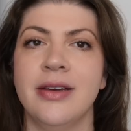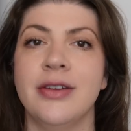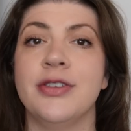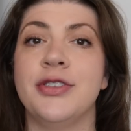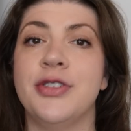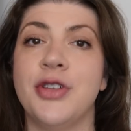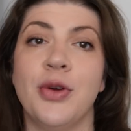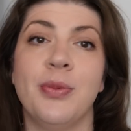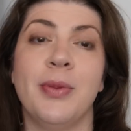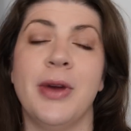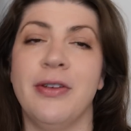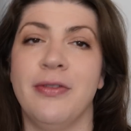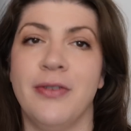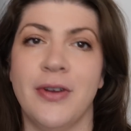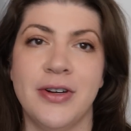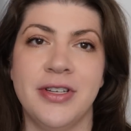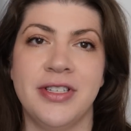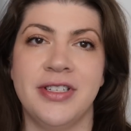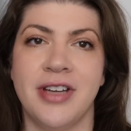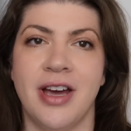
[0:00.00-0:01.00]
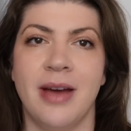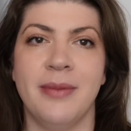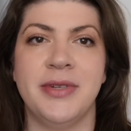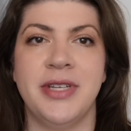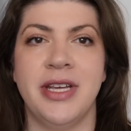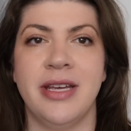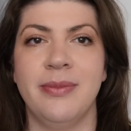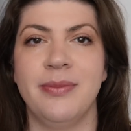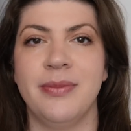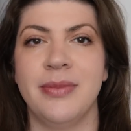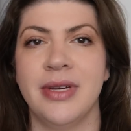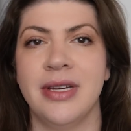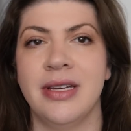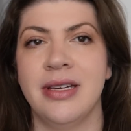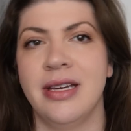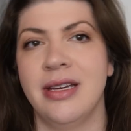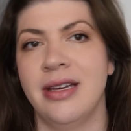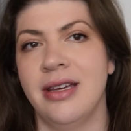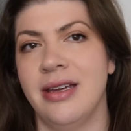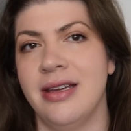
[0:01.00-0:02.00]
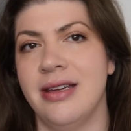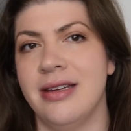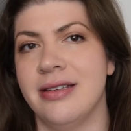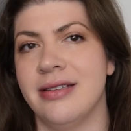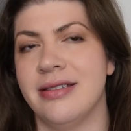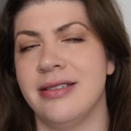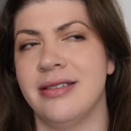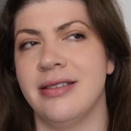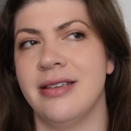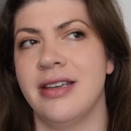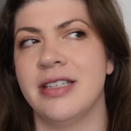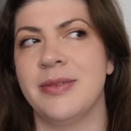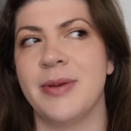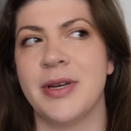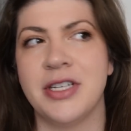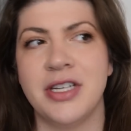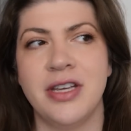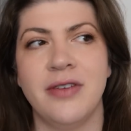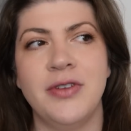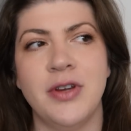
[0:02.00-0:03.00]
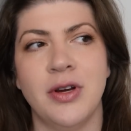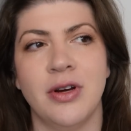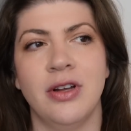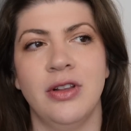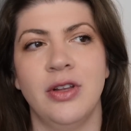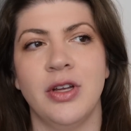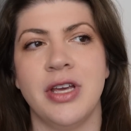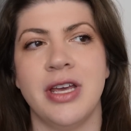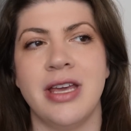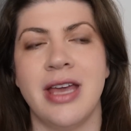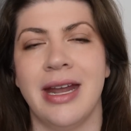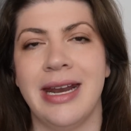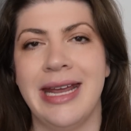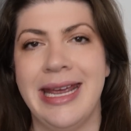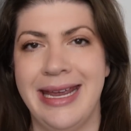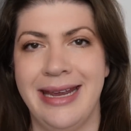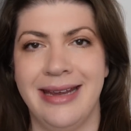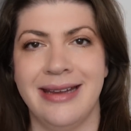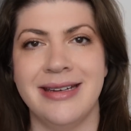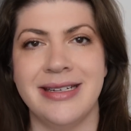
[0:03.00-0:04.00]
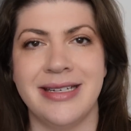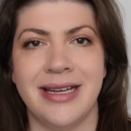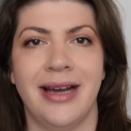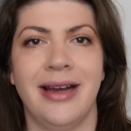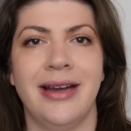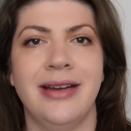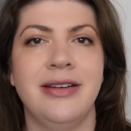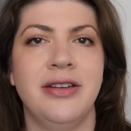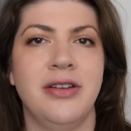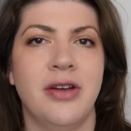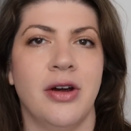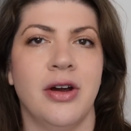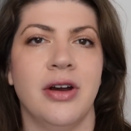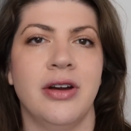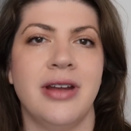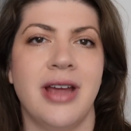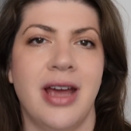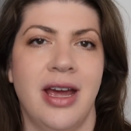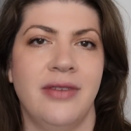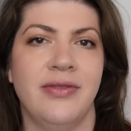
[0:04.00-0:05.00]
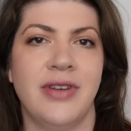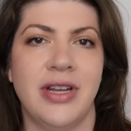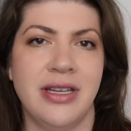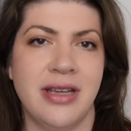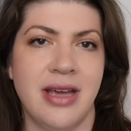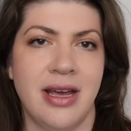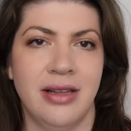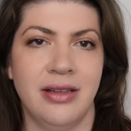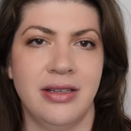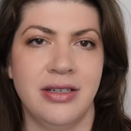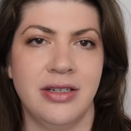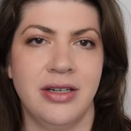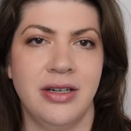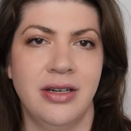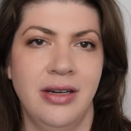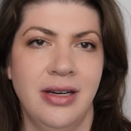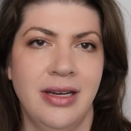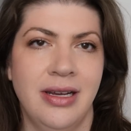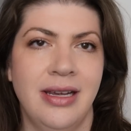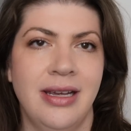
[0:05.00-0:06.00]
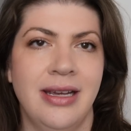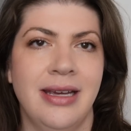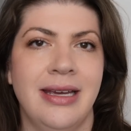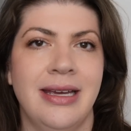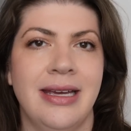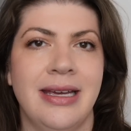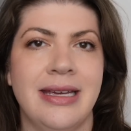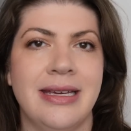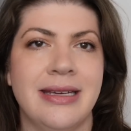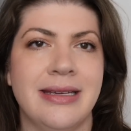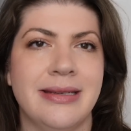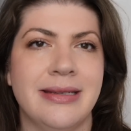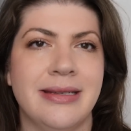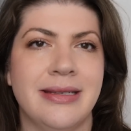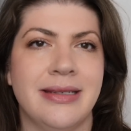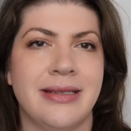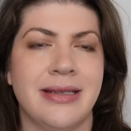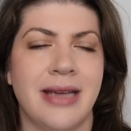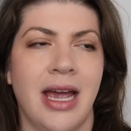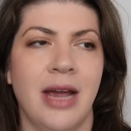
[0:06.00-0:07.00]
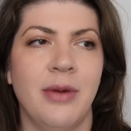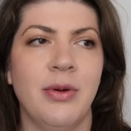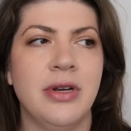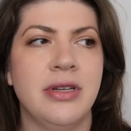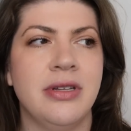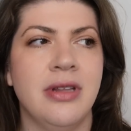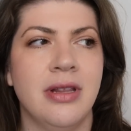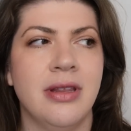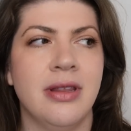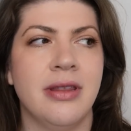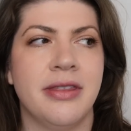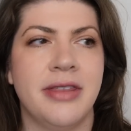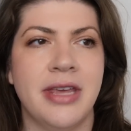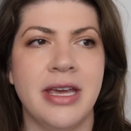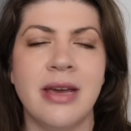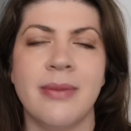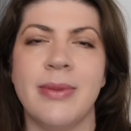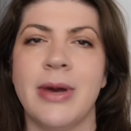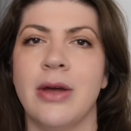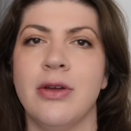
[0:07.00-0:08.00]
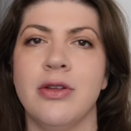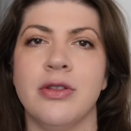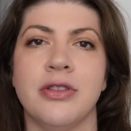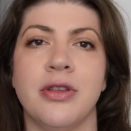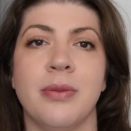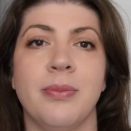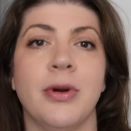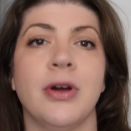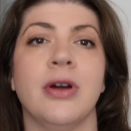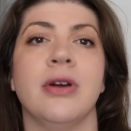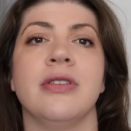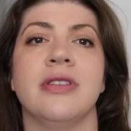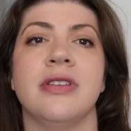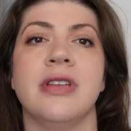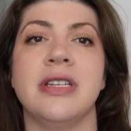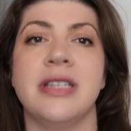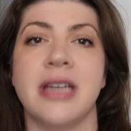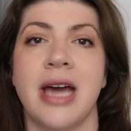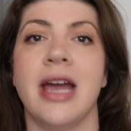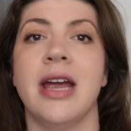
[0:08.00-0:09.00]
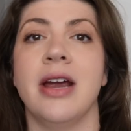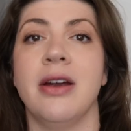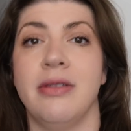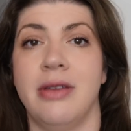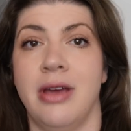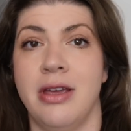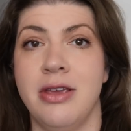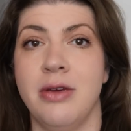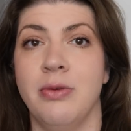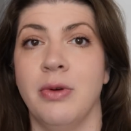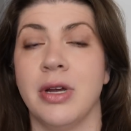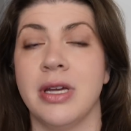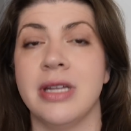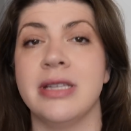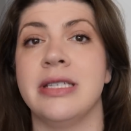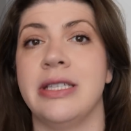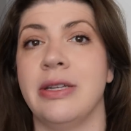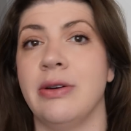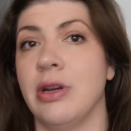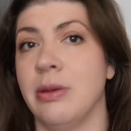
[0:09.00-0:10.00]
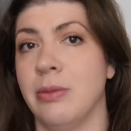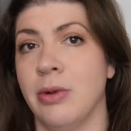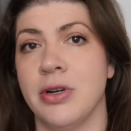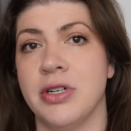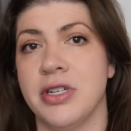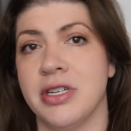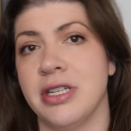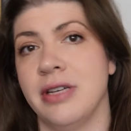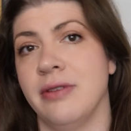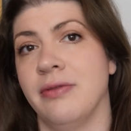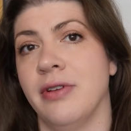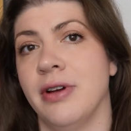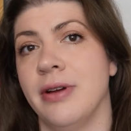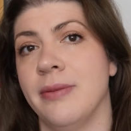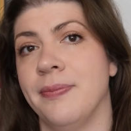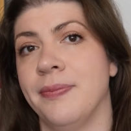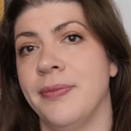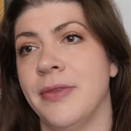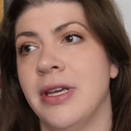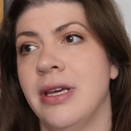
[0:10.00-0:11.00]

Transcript: So my first top tip is, especially if you're looking at a hand-dyed yarn advent calendar, is I would think about the dyer that you are considering purchasing from.